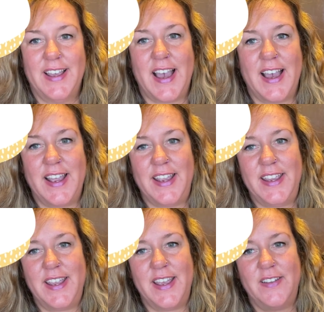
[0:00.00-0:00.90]

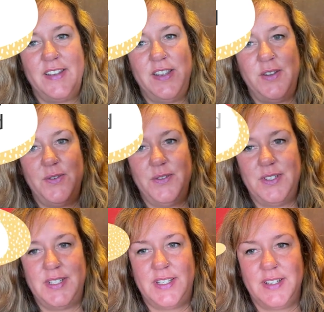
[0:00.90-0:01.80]
I had
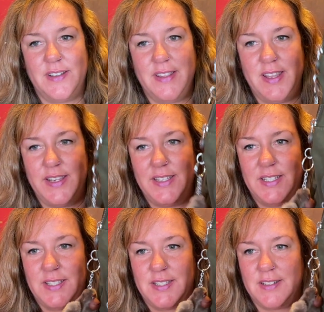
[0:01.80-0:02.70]
used
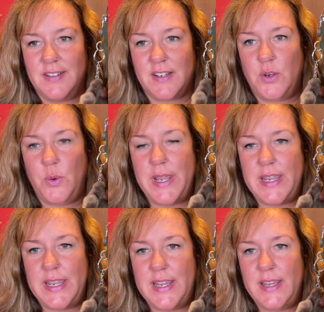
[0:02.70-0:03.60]
this
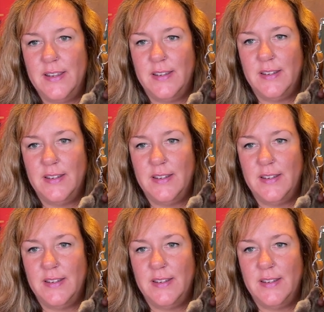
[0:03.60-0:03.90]
Queenie